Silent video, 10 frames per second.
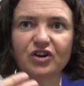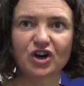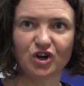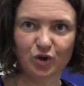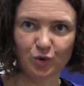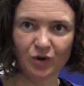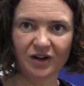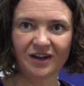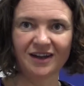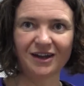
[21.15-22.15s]
know
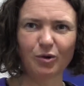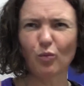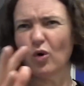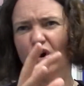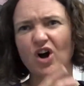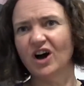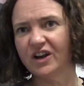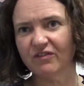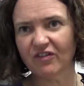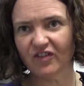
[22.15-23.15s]
what kind
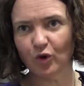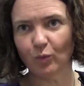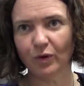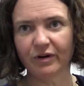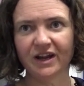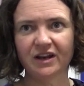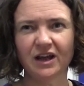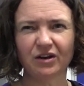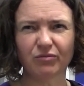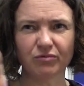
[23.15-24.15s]
of a film we're in
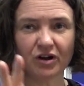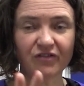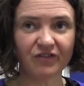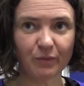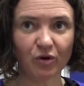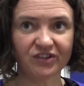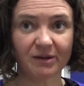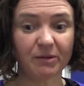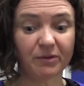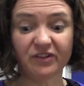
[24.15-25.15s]
and roughly what's happening.